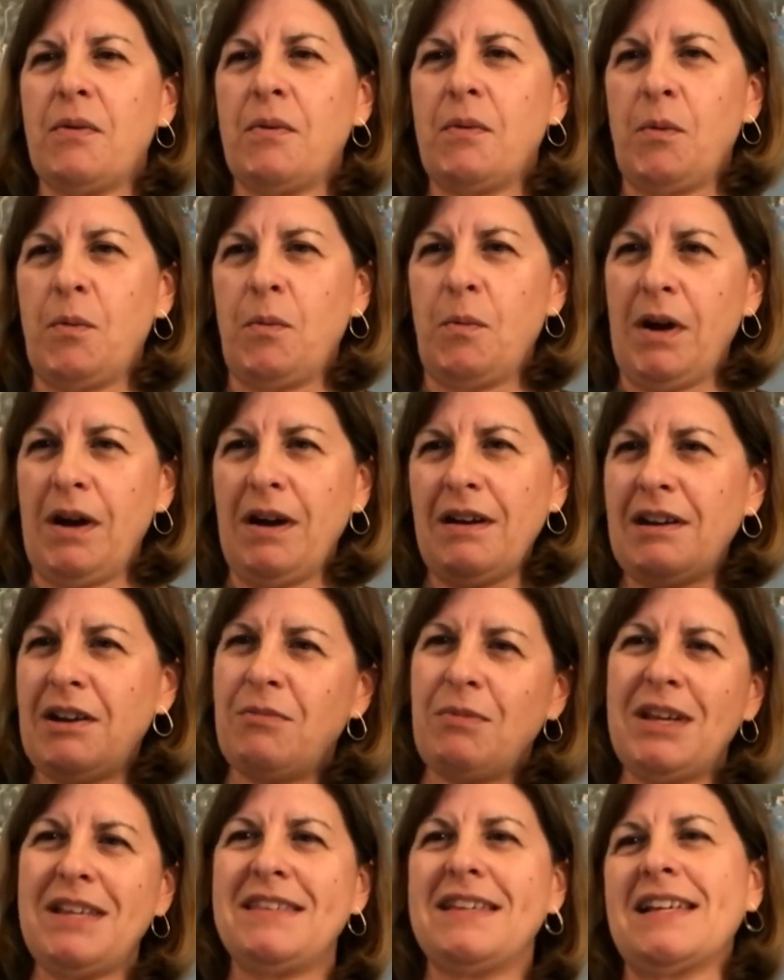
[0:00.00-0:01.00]
where did
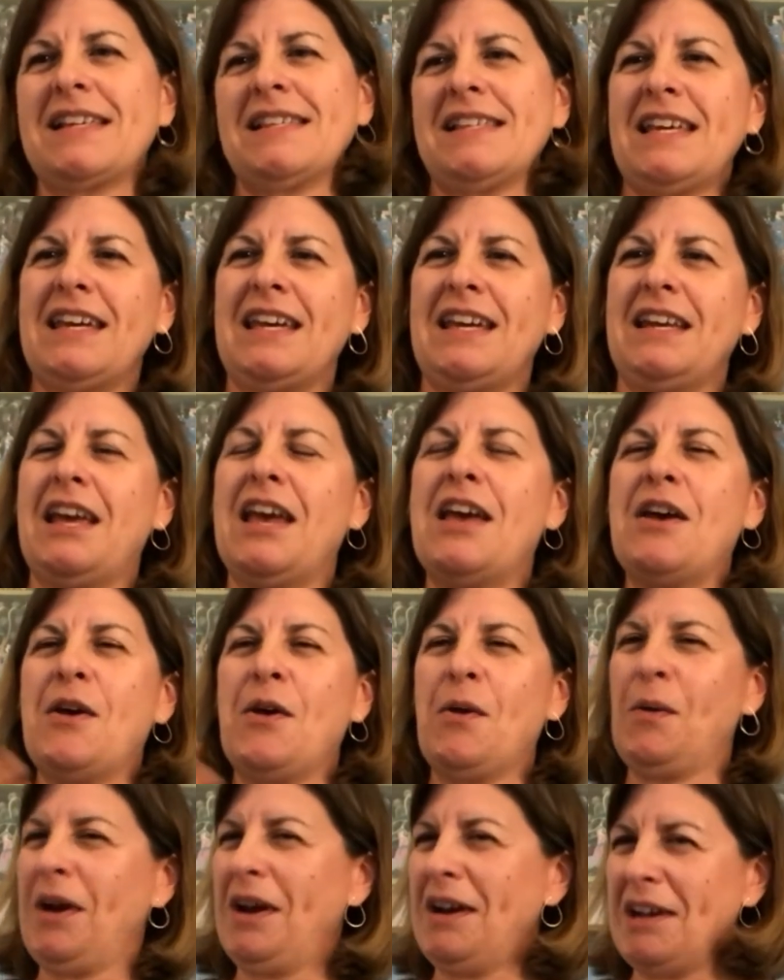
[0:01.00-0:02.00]
we succeed?
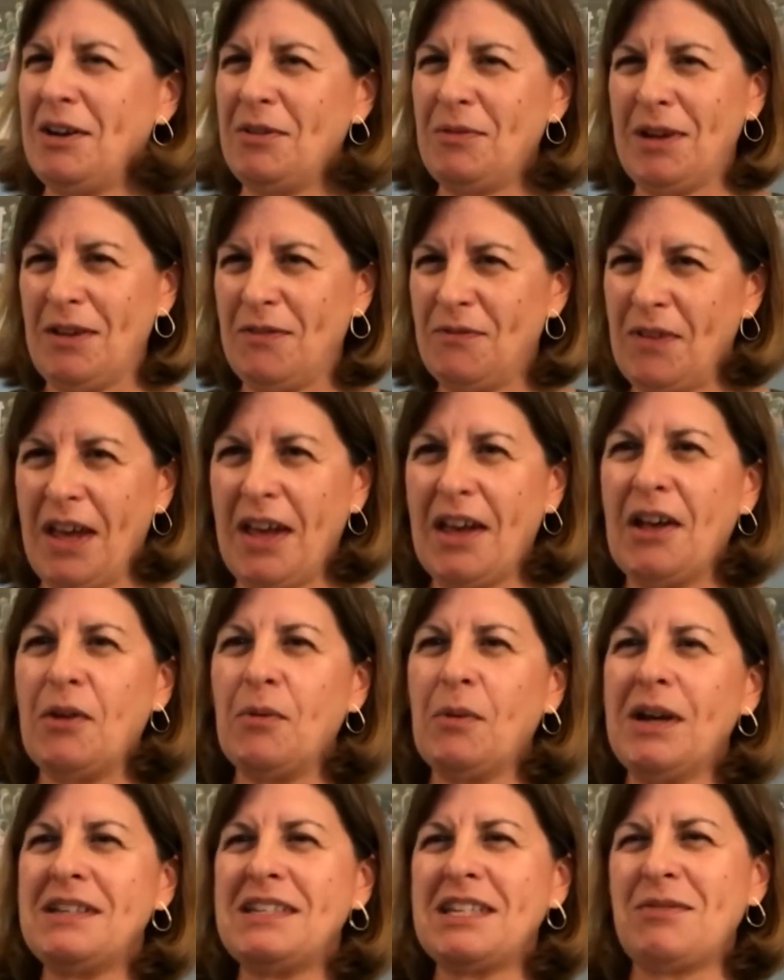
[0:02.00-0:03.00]
Where did we fail?
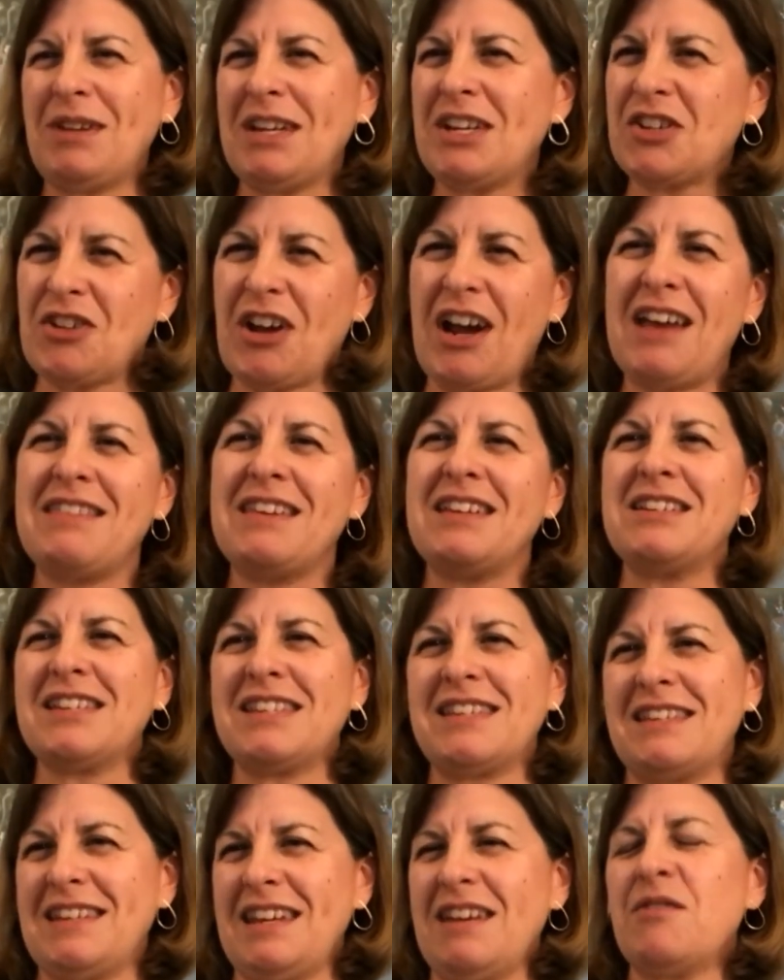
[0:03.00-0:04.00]
What did we try that
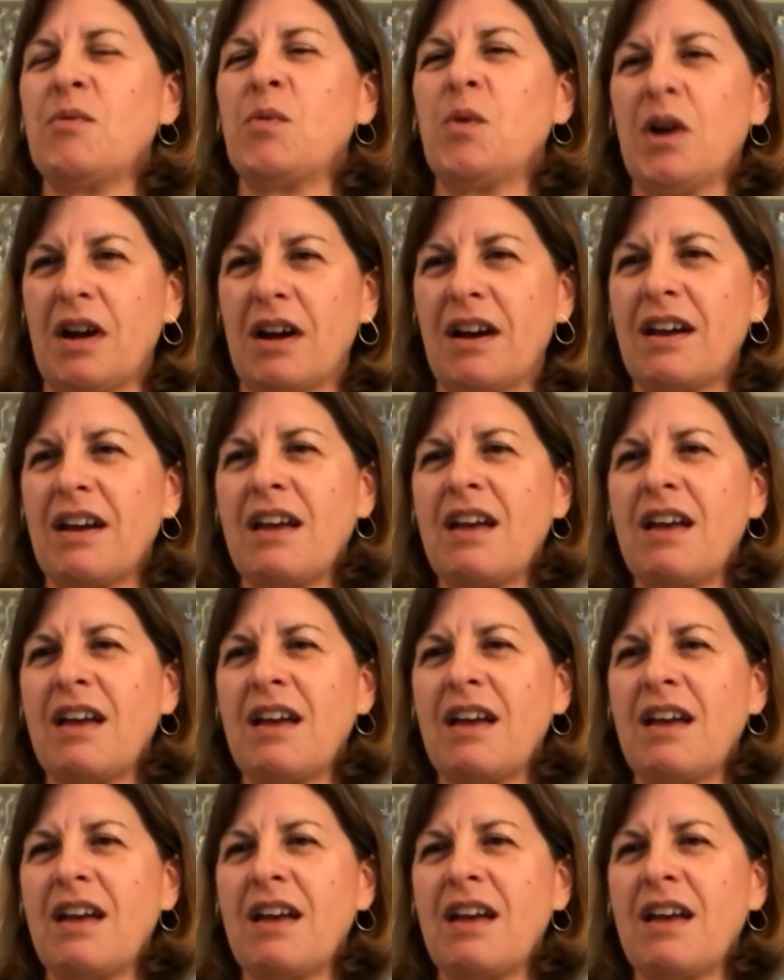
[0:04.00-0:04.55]
just didn't work?